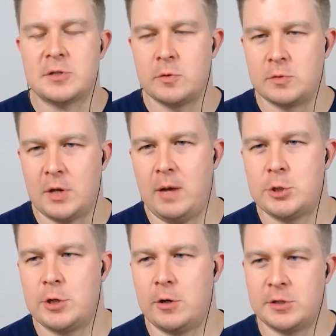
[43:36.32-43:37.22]
also,
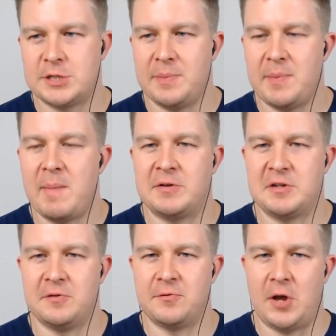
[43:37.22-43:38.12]
I'm sure, some
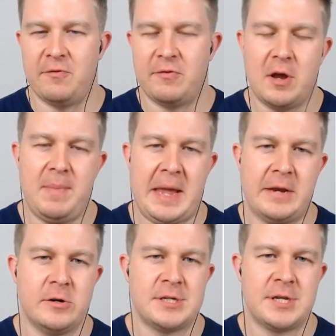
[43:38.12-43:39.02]
amount of
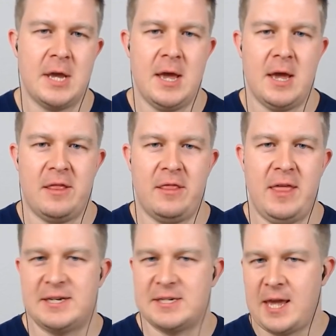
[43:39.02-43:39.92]
commanders
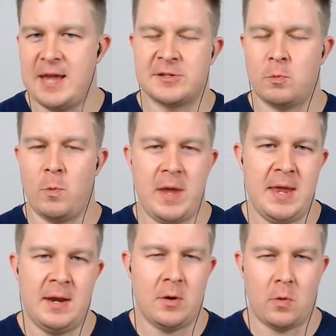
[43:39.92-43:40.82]
that can't
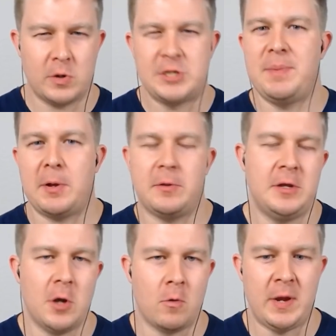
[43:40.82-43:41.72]
win or
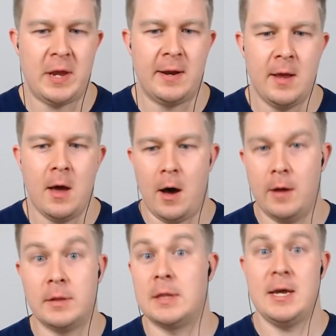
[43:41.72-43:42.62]
typically don't win
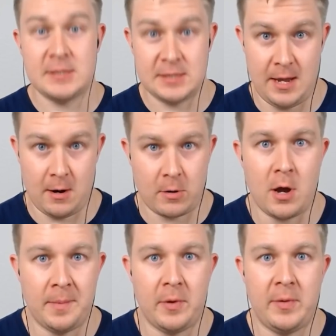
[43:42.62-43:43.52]
unless they are
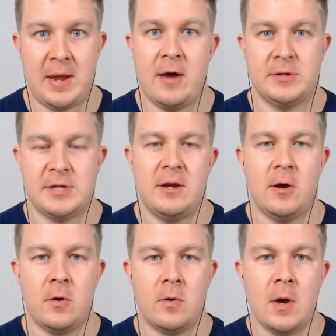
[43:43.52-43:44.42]
comboing out. I
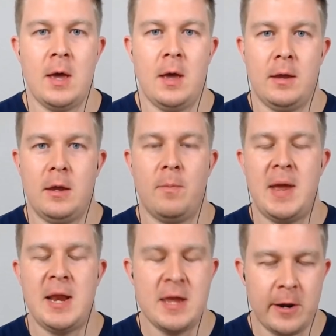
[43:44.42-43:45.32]
know,
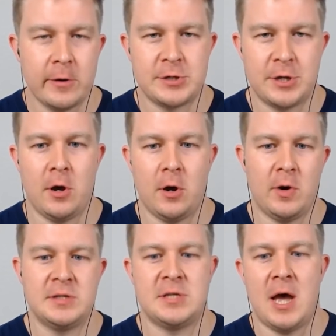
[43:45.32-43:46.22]
many years
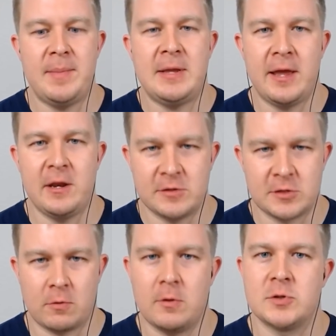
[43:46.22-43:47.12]
ago, Azami Lady
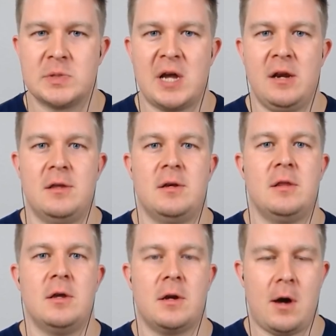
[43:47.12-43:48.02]
of Scrolls was kind
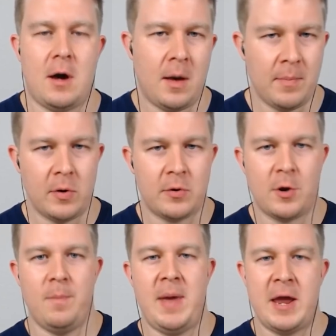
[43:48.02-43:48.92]
of the combo
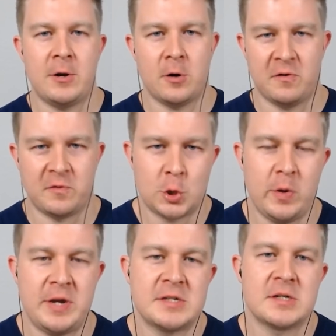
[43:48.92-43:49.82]
commander of
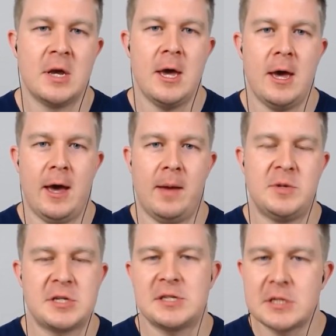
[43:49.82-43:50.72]
choice,
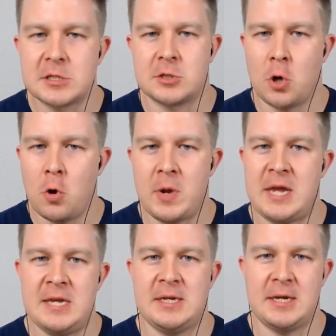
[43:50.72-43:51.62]
just because it's so
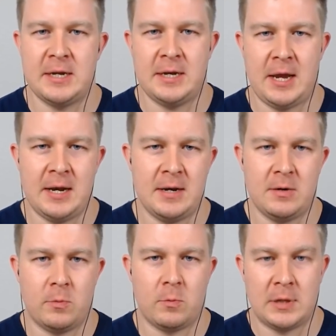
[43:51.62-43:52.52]
easy
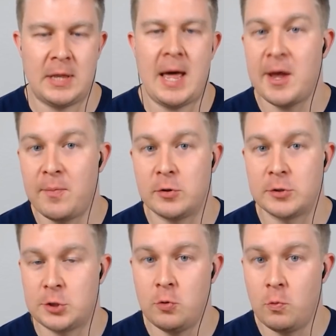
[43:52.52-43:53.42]
and
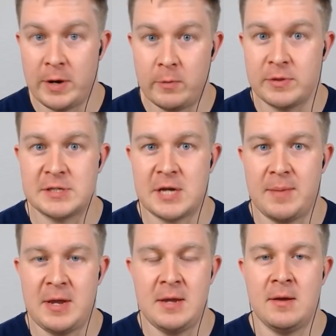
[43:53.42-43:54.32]
reliable to win with
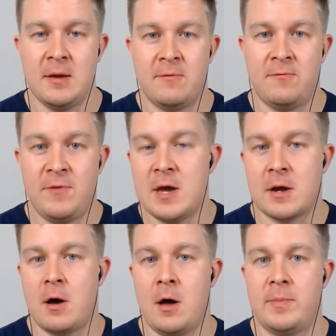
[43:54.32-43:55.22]
Azami
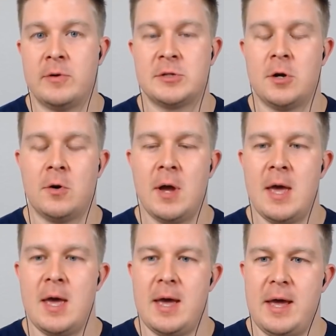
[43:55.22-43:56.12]
via combo. So
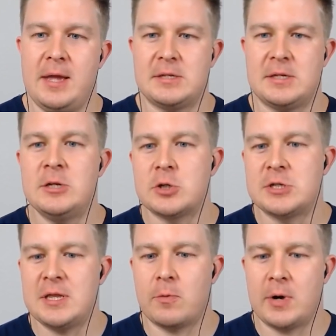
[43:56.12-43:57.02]
it's
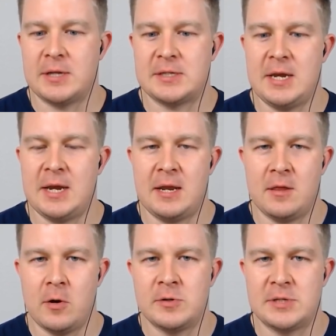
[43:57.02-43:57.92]
interesting that we're not seeing
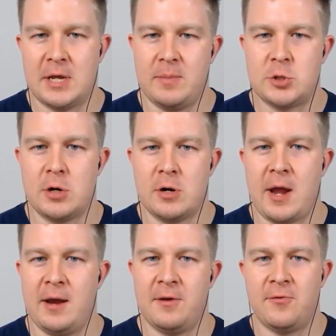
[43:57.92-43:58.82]
any of those, and I'm sure
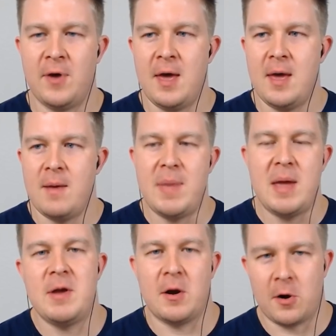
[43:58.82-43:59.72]
kind of
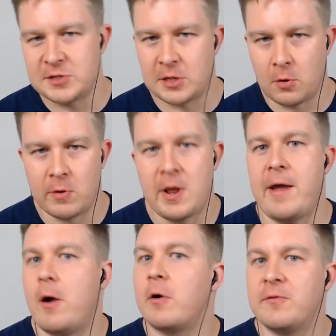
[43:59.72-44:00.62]
maybe Urza Lord
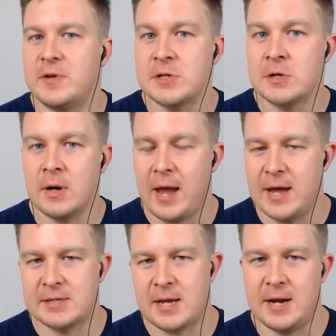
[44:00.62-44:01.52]
High Artificer
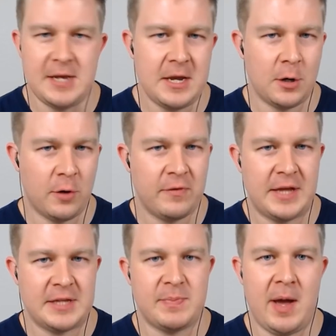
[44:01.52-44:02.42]
has kind of taken
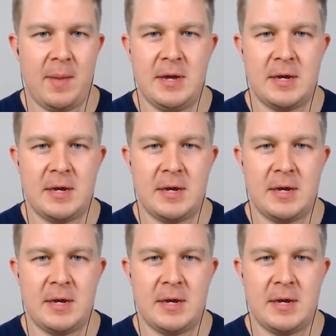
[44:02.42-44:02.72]
over that spot